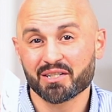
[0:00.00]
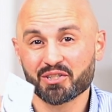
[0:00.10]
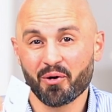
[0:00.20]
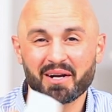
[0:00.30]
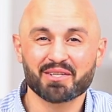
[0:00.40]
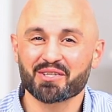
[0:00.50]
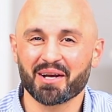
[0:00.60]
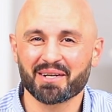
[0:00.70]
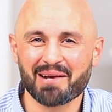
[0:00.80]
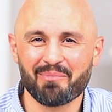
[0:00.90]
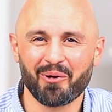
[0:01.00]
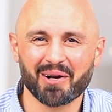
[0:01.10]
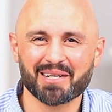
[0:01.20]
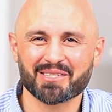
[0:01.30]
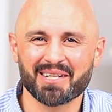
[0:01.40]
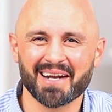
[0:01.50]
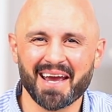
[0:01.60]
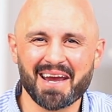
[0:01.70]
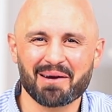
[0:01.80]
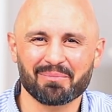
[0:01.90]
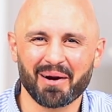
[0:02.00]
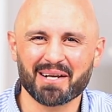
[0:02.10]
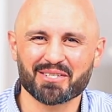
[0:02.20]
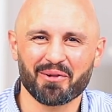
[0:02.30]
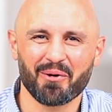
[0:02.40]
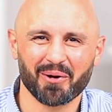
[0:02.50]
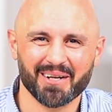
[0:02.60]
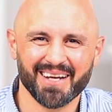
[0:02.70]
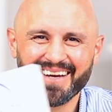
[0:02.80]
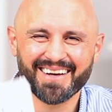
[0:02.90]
Join us Sunday mornings, 10 a.m. Praise the Lord.